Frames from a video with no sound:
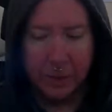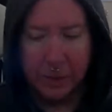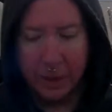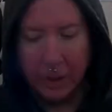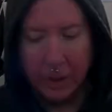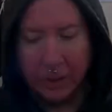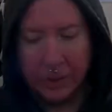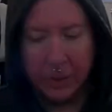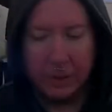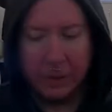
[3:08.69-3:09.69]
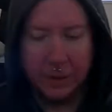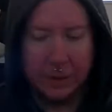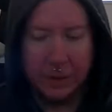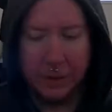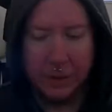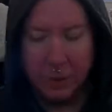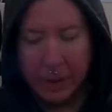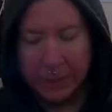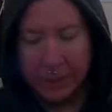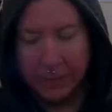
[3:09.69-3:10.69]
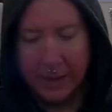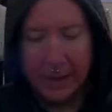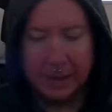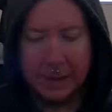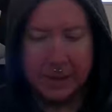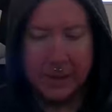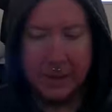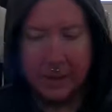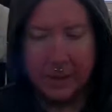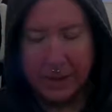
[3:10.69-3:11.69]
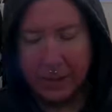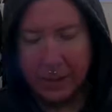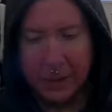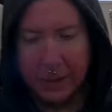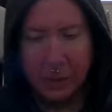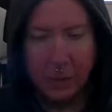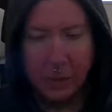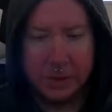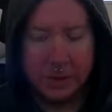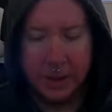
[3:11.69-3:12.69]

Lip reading: So even if I do want to fast, I at least have to eat once a day